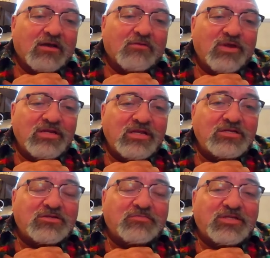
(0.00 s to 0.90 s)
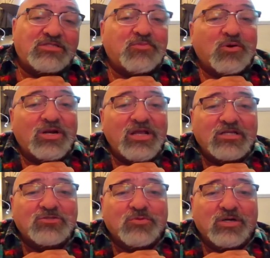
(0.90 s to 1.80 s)
we need to be supporting
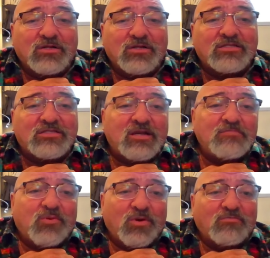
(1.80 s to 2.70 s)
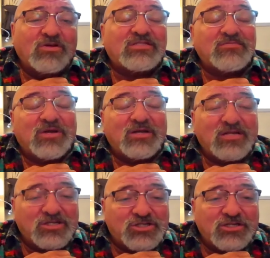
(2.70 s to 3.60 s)
Israel at some point with some
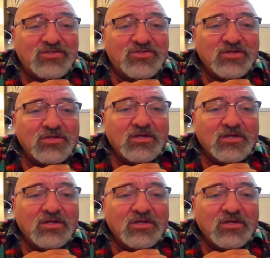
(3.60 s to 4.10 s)
conditions,